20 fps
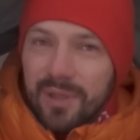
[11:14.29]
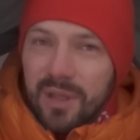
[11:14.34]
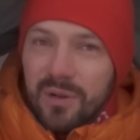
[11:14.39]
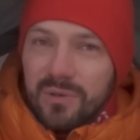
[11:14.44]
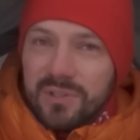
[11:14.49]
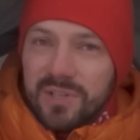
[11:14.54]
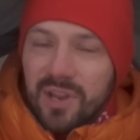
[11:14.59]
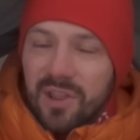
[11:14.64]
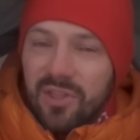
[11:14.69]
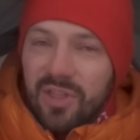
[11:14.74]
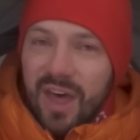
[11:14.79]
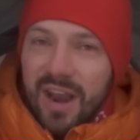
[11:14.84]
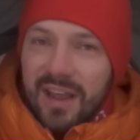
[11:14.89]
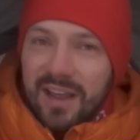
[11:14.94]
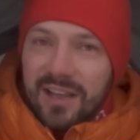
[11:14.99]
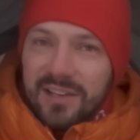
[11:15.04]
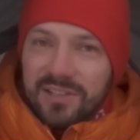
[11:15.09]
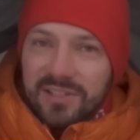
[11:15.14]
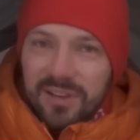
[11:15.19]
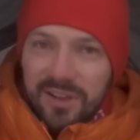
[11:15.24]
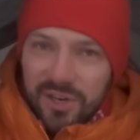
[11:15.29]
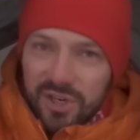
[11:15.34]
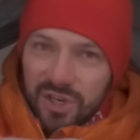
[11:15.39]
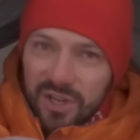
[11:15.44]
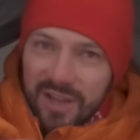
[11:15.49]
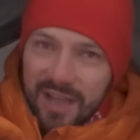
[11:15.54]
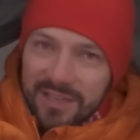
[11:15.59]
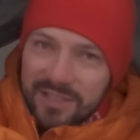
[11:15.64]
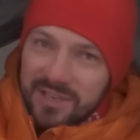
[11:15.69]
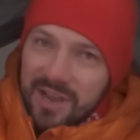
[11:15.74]
They use synthetic
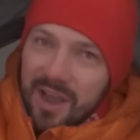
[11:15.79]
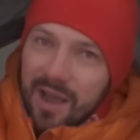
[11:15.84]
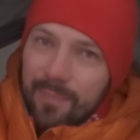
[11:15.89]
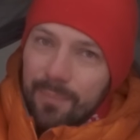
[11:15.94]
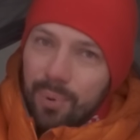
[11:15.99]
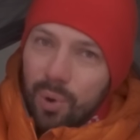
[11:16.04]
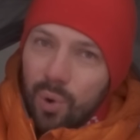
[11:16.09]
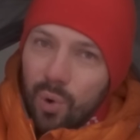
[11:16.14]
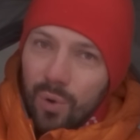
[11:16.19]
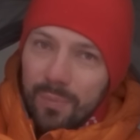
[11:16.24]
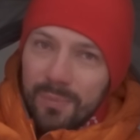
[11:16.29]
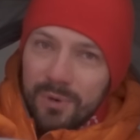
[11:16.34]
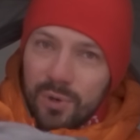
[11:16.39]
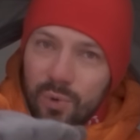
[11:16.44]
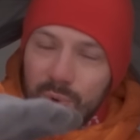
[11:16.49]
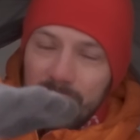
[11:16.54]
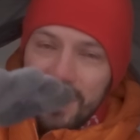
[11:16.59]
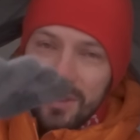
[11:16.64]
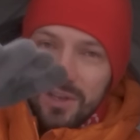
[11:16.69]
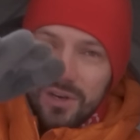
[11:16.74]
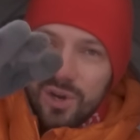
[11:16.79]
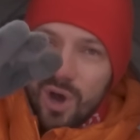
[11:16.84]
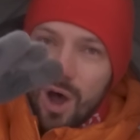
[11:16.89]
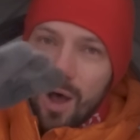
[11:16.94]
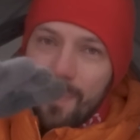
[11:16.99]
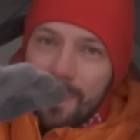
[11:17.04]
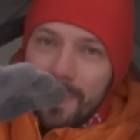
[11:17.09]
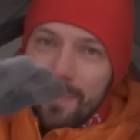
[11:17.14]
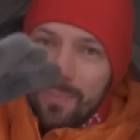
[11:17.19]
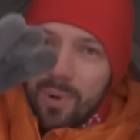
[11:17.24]
insulation that's pulled between the
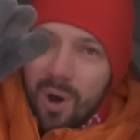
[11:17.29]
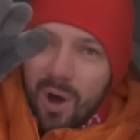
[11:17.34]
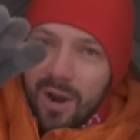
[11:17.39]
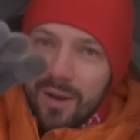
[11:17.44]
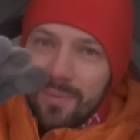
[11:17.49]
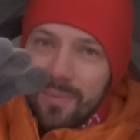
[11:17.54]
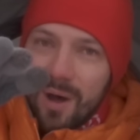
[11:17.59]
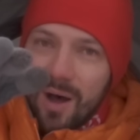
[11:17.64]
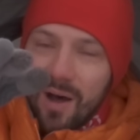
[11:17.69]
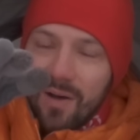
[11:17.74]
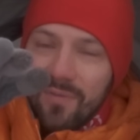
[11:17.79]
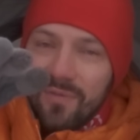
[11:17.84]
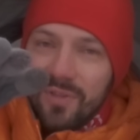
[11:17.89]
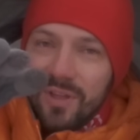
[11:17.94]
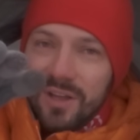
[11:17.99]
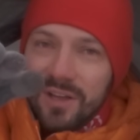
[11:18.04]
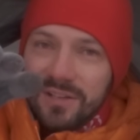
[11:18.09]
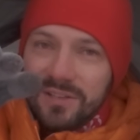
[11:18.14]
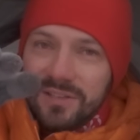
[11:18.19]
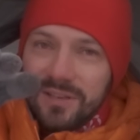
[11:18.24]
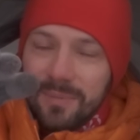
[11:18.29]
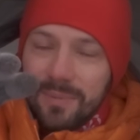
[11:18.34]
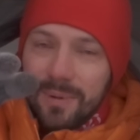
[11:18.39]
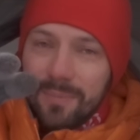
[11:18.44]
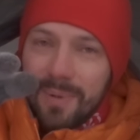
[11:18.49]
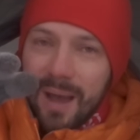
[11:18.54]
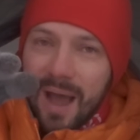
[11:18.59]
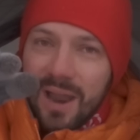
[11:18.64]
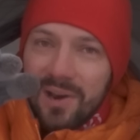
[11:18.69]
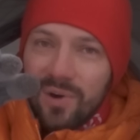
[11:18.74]
top and bottom of the
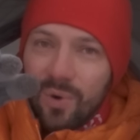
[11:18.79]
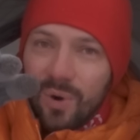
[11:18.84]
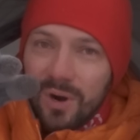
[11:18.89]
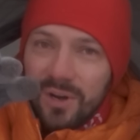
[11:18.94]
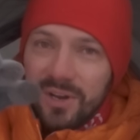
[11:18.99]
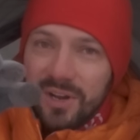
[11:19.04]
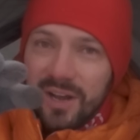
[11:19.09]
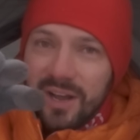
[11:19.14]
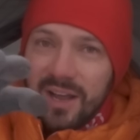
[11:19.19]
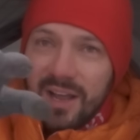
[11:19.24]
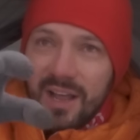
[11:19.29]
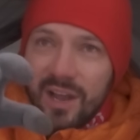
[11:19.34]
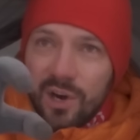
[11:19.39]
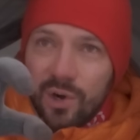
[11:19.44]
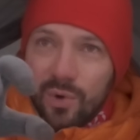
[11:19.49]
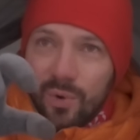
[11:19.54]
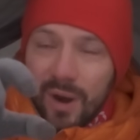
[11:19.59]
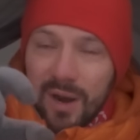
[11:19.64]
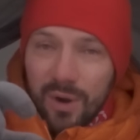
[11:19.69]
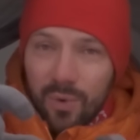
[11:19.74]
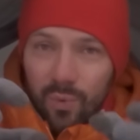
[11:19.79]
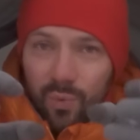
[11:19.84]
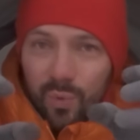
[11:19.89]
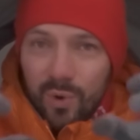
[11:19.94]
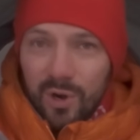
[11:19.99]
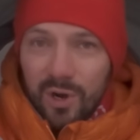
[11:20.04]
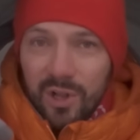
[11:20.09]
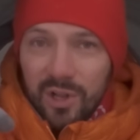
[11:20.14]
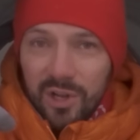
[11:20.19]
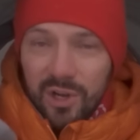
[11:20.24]
sleeping pad in order to create
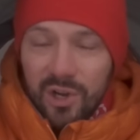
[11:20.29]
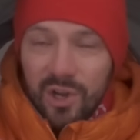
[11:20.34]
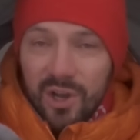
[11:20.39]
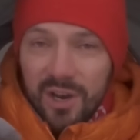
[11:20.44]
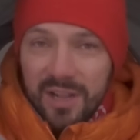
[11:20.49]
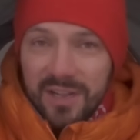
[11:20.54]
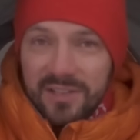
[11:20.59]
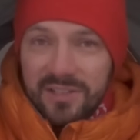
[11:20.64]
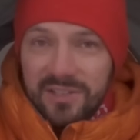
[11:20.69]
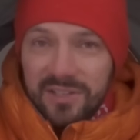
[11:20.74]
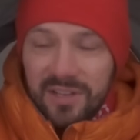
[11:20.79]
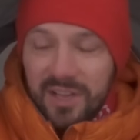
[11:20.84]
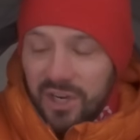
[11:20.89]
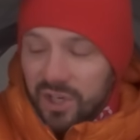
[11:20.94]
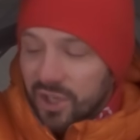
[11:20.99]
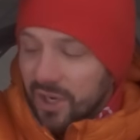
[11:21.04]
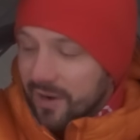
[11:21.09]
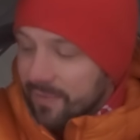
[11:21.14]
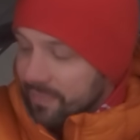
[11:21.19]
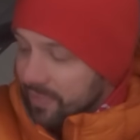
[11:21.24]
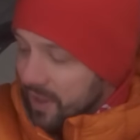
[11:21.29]
really good insulation.